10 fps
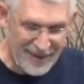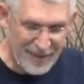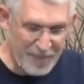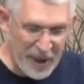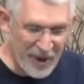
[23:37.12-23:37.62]

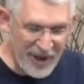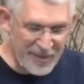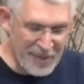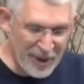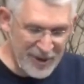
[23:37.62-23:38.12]
buried
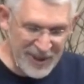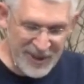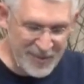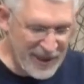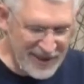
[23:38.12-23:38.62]

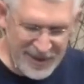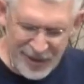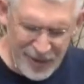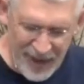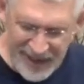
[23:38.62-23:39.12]
Moses. That's
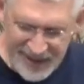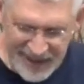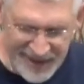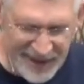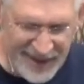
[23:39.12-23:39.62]
crazy,
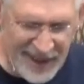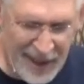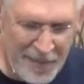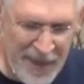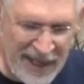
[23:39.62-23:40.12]
isn't it? Isn't that
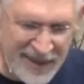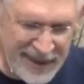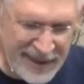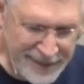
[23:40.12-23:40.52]
amazing?